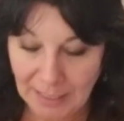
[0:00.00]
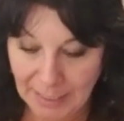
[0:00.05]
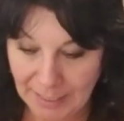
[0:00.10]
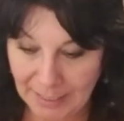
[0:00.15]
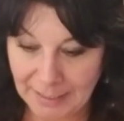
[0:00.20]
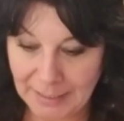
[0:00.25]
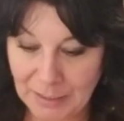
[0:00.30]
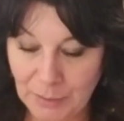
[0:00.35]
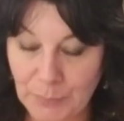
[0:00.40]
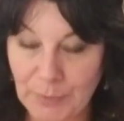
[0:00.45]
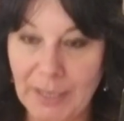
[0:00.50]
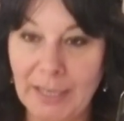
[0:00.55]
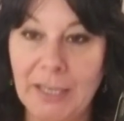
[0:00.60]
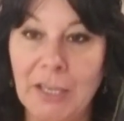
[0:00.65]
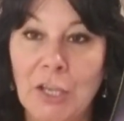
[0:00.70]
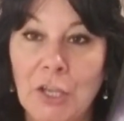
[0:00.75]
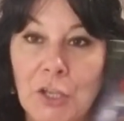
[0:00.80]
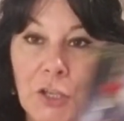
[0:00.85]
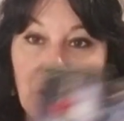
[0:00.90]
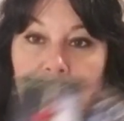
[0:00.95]
Anyway,
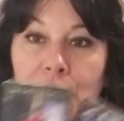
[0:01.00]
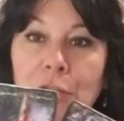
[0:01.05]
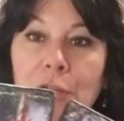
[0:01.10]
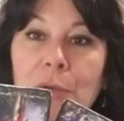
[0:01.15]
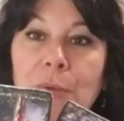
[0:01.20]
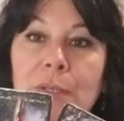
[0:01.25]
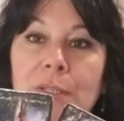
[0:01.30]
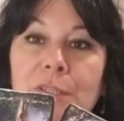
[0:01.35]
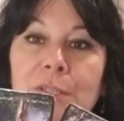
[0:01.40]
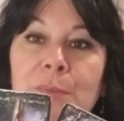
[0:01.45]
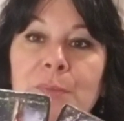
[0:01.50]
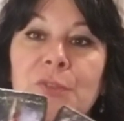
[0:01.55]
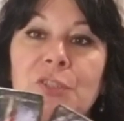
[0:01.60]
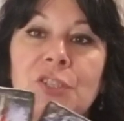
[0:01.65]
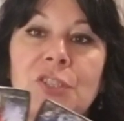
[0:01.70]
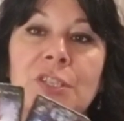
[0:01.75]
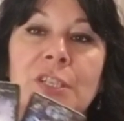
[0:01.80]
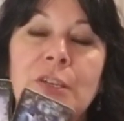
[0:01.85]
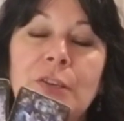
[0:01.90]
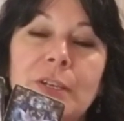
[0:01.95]
you're doing some
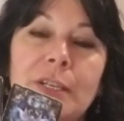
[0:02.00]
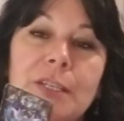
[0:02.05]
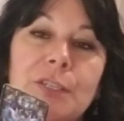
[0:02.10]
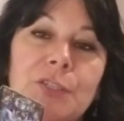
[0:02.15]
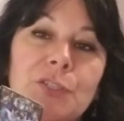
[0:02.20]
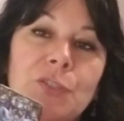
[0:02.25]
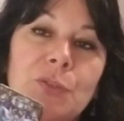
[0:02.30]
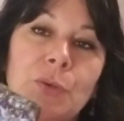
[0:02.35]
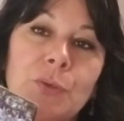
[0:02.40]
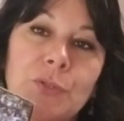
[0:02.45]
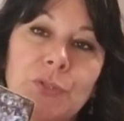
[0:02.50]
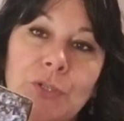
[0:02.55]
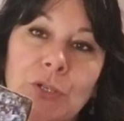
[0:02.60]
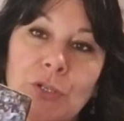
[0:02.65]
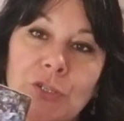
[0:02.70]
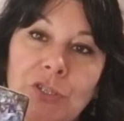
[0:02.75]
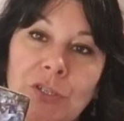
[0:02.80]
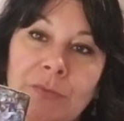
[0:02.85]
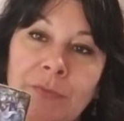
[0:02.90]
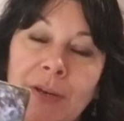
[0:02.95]
serious soul
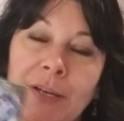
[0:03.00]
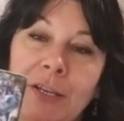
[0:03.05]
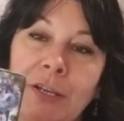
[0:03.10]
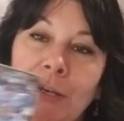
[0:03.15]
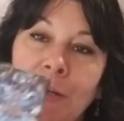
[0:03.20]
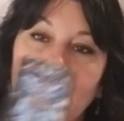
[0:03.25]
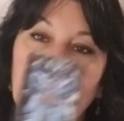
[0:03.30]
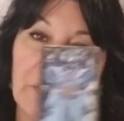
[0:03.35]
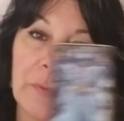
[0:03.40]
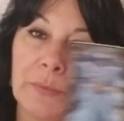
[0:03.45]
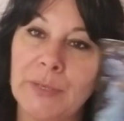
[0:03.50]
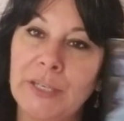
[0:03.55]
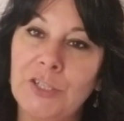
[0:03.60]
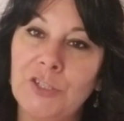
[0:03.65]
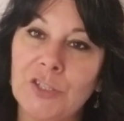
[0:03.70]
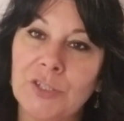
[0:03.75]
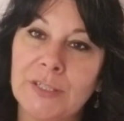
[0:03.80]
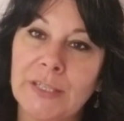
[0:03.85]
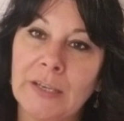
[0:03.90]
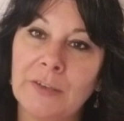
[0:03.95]
searching right here. You're
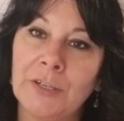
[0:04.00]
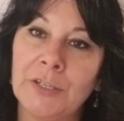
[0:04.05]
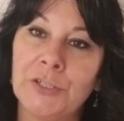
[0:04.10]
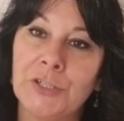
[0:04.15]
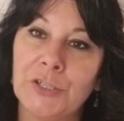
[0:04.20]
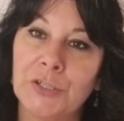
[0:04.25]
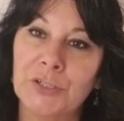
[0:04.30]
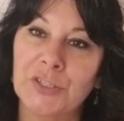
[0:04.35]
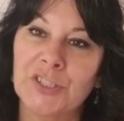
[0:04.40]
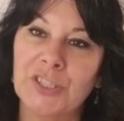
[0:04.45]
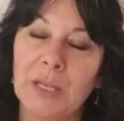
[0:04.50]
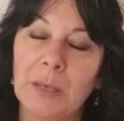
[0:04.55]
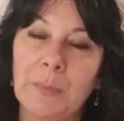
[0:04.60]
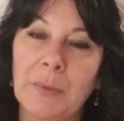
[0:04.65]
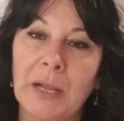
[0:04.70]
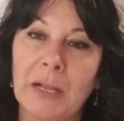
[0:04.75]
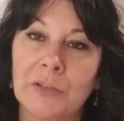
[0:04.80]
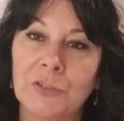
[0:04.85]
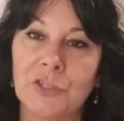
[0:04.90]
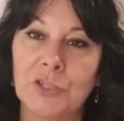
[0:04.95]
reaching down into your
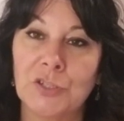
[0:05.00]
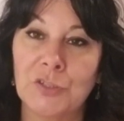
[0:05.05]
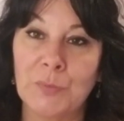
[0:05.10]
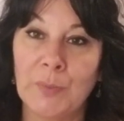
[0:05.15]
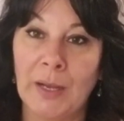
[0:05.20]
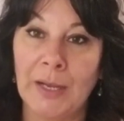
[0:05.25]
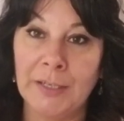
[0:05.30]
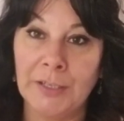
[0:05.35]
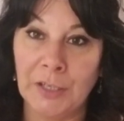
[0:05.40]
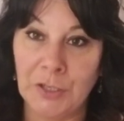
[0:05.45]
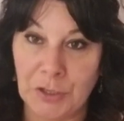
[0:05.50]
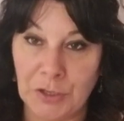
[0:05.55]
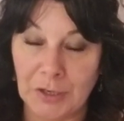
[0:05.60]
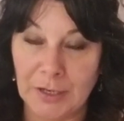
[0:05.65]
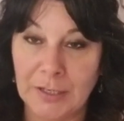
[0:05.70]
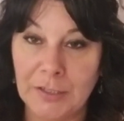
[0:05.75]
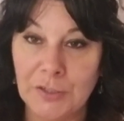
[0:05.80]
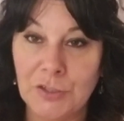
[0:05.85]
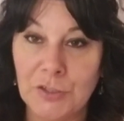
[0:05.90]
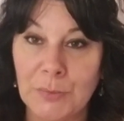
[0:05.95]
subconscious mind and your
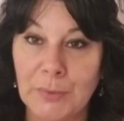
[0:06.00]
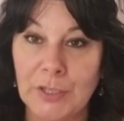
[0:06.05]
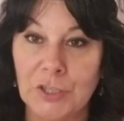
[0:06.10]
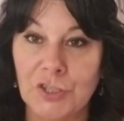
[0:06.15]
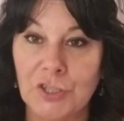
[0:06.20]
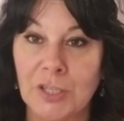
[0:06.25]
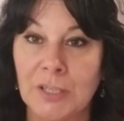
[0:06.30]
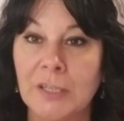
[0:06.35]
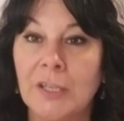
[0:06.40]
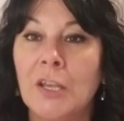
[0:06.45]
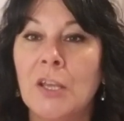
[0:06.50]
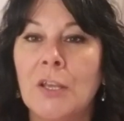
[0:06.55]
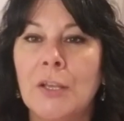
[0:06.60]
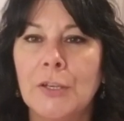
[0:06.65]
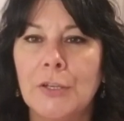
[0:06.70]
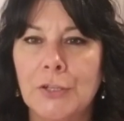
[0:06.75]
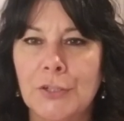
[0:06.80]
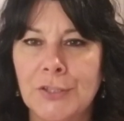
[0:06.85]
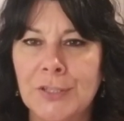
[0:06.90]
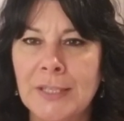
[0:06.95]
intuition.
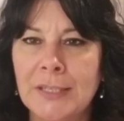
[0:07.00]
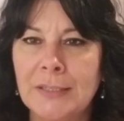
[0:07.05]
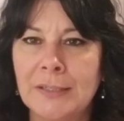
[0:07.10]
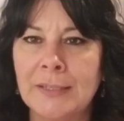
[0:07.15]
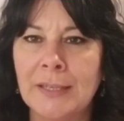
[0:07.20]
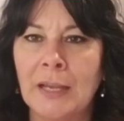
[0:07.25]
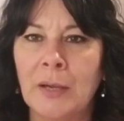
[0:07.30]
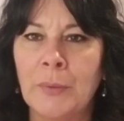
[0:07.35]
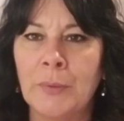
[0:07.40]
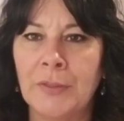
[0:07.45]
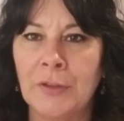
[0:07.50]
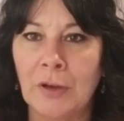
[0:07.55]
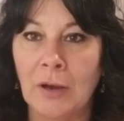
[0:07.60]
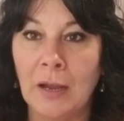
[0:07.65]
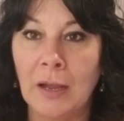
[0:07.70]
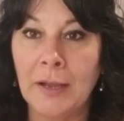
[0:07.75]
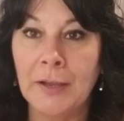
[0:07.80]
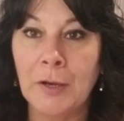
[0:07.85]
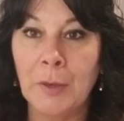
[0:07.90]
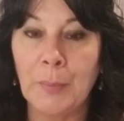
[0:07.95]
You're sitting down with your
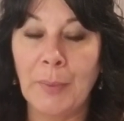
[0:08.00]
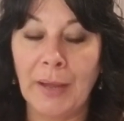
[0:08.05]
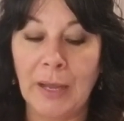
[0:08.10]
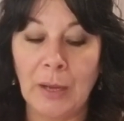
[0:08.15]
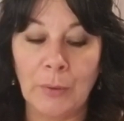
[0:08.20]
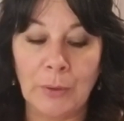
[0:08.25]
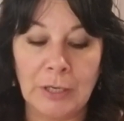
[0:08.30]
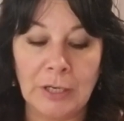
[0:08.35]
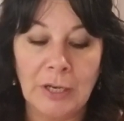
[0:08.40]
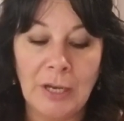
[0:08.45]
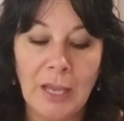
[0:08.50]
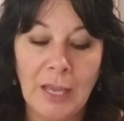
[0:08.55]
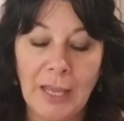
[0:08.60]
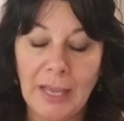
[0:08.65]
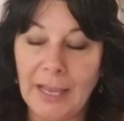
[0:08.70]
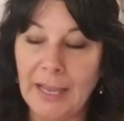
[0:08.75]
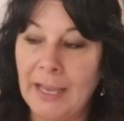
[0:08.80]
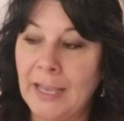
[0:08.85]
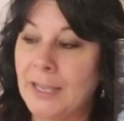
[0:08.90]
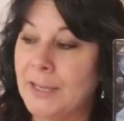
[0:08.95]
higher power
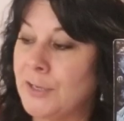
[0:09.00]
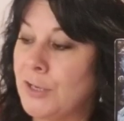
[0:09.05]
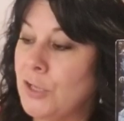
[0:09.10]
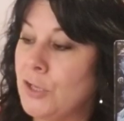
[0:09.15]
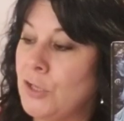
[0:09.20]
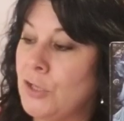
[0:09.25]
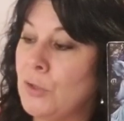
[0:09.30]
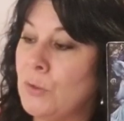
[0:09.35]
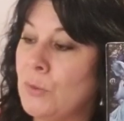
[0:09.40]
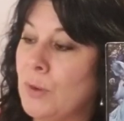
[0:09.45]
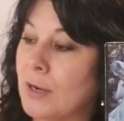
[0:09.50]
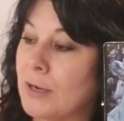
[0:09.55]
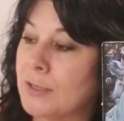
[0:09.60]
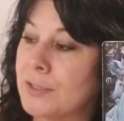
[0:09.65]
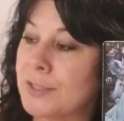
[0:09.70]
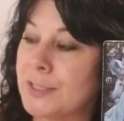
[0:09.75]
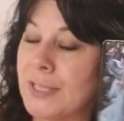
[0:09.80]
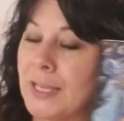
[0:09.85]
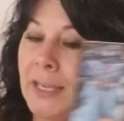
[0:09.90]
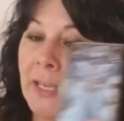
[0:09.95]
and you are
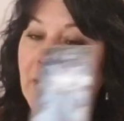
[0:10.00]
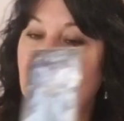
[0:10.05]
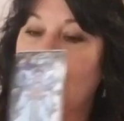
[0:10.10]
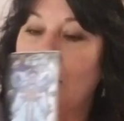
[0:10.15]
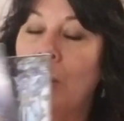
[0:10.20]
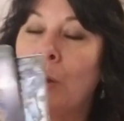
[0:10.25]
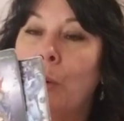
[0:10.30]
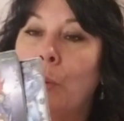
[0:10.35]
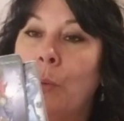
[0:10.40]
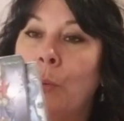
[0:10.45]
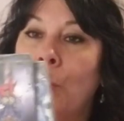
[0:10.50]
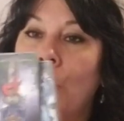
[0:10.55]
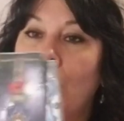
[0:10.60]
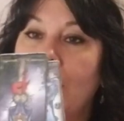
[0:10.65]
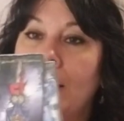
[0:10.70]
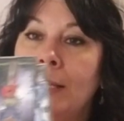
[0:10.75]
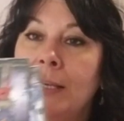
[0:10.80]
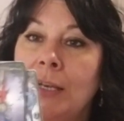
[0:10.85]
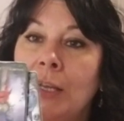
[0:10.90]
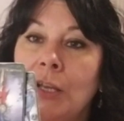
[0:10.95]
saying,
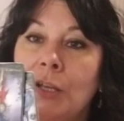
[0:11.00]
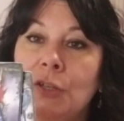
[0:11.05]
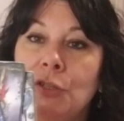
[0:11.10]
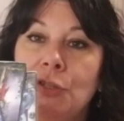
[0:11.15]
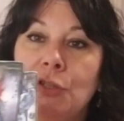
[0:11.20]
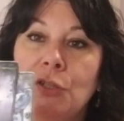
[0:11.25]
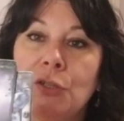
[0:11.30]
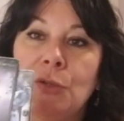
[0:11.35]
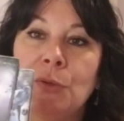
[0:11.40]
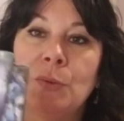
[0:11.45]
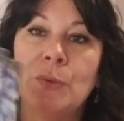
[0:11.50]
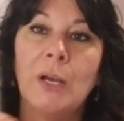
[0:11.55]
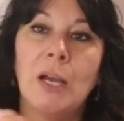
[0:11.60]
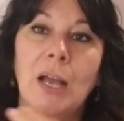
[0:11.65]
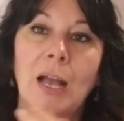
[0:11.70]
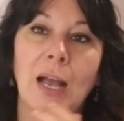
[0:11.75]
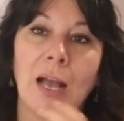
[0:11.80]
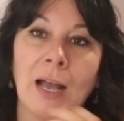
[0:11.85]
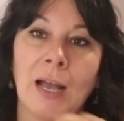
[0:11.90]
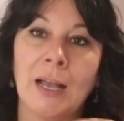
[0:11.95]
What do
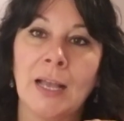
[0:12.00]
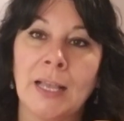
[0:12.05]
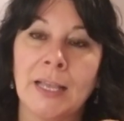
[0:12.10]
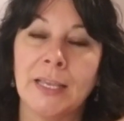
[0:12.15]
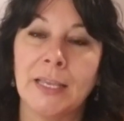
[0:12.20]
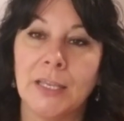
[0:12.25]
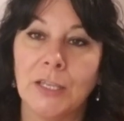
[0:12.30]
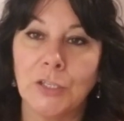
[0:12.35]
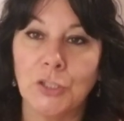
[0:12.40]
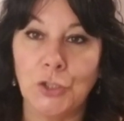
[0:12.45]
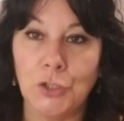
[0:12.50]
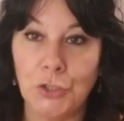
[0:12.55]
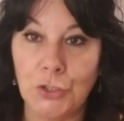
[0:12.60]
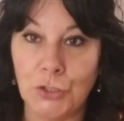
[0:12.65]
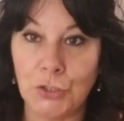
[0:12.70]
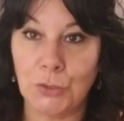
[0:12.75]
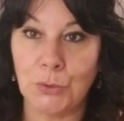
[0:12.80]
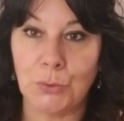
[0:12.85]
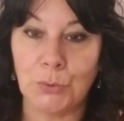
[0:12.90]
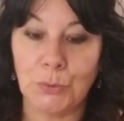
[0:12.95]
I
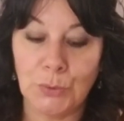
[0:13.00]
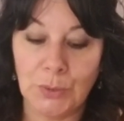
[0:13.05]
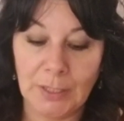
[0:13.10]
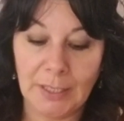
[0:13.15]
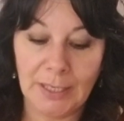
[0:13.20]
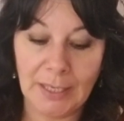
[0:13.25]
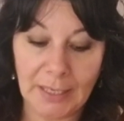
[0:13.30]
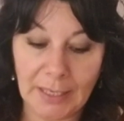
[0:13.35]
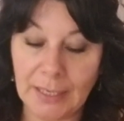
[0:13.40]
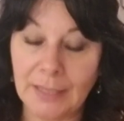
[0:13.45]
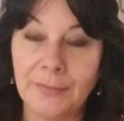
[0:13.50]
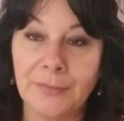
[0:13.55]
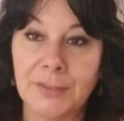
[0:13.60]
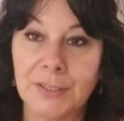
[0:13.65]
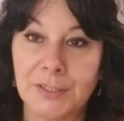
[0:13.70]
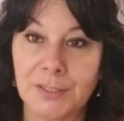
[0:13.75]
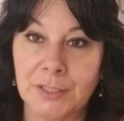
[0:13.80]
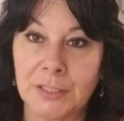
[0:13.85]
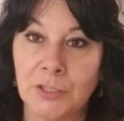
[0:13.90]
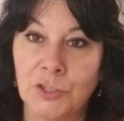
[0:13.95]
do in
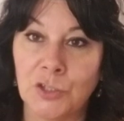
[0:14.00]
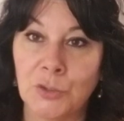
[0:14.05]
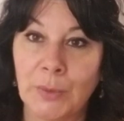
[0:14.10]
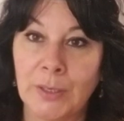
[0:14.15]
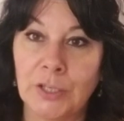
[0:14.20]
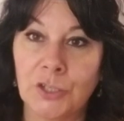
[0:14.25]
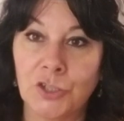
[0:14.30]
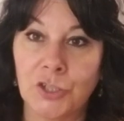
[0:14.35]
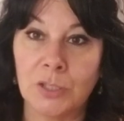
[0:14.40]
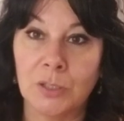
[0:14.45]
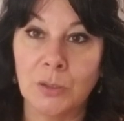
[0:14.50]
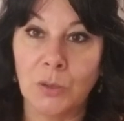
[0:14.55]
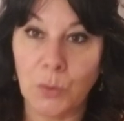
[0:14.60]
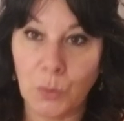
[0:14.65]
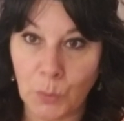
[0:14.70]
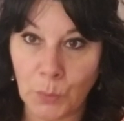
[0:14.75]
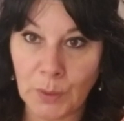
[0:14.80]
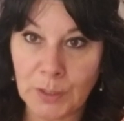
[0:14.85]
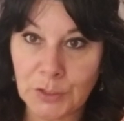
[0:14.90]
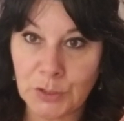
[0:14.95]
this situation?
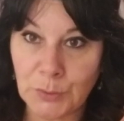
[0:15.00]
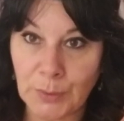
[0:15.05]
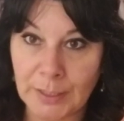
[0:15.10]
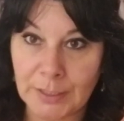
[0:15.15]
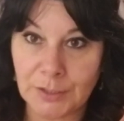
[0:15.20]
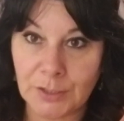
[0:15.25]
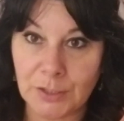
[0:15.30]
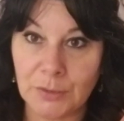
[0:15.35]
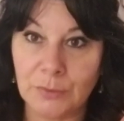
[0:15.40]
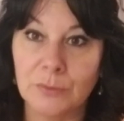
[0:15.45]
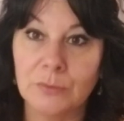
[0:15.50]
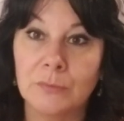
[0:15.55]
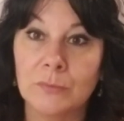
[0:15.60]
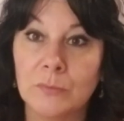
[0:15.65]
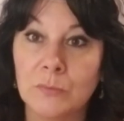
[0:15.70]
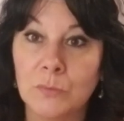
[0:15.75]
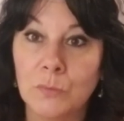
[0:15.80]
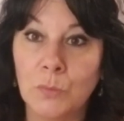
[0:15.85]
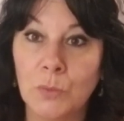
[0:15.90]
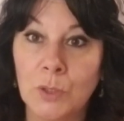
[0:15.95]
What do I do?
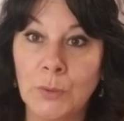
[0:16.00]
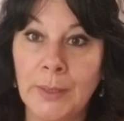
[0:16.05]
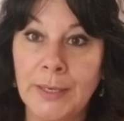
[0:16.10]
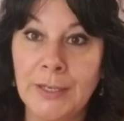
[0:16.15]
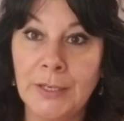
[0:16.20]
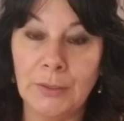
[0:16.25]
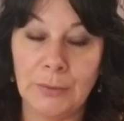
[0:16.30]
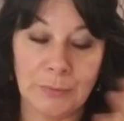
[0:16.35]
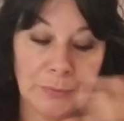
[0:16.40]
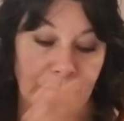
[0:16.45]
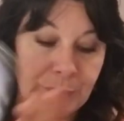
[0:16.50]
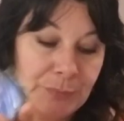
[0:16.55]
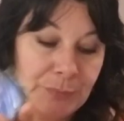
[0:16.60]
What do I do?